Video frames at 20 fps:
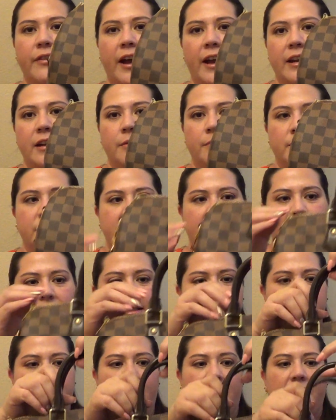of items
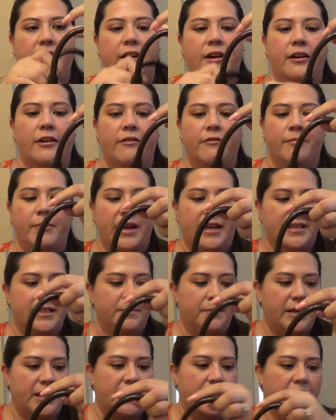inside of my
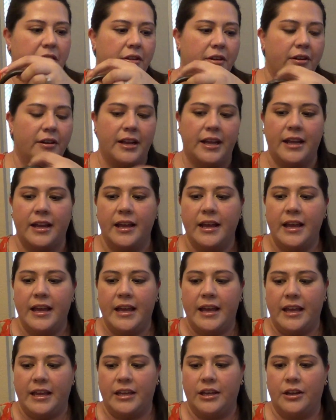Speedy 30,
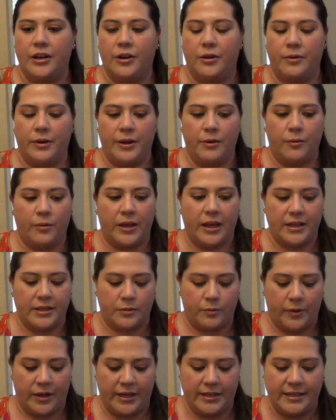it
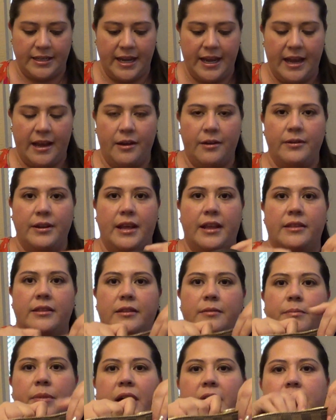gets weighed down
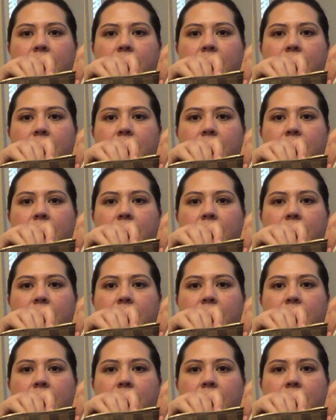and the